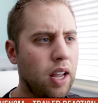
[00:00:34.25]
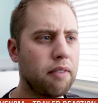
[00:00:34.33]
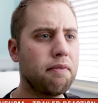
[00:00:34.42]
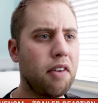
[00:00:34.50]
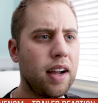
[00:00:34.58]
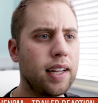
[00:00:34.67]

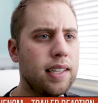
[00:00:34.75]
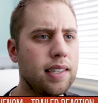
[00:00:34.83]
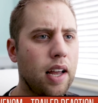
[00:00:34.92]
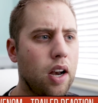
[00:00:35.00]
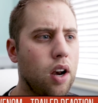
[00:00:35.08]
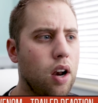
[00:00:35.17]
Kevin Feige
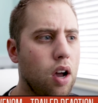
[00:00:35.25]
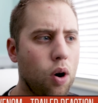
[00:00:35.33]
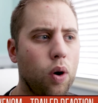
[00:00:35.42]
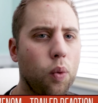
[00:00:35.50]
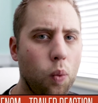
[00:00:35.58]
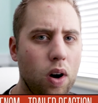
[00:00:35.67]
said
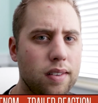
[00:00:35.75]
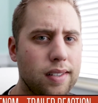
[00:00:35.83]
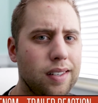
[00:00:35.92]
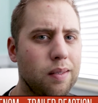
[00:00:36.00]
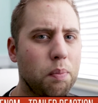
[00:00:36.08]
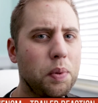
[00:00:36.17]
no, it
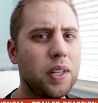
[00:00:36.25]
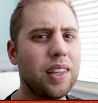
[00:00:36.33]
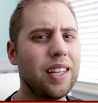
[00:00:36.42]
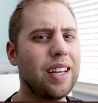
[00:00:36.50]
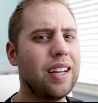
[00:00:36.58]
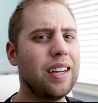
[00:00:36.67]
wasn't, but
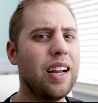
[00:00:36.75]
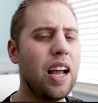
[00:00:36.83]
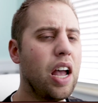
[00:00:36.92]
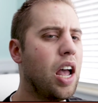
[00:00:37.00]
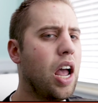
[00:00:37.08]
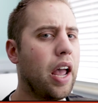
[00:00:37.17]
then
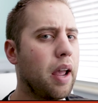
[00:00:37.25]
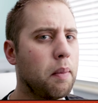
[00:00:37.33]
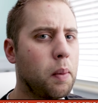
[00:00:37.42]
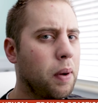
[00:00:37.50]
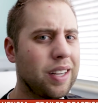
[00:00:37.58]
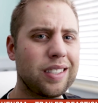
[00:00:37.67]

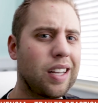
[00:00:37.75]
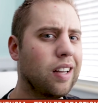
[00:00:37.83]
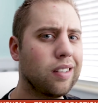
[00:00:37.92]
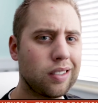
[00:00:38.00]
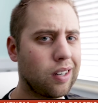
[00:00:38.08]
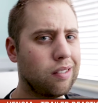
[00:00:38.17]
Amy
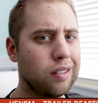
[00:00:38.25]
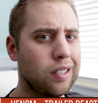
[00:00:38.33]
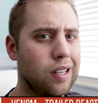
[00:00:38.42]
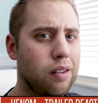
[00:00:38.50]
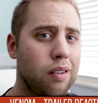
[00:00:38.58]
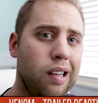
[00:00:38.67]
Pascal started
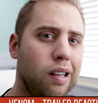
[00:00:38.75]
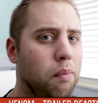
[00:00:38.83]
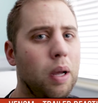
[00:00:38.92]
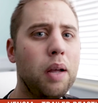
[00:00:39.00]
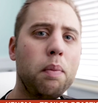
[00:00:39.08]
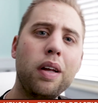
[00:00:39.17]
saying, eh,
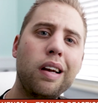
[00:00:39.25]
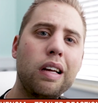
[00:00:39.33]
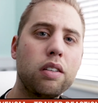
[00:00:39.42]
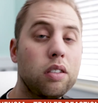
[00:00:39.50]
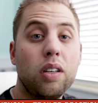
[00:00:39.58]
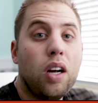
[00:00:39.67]
maybe it
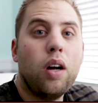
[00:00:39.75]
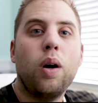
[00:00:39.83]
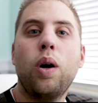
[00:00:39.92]
is.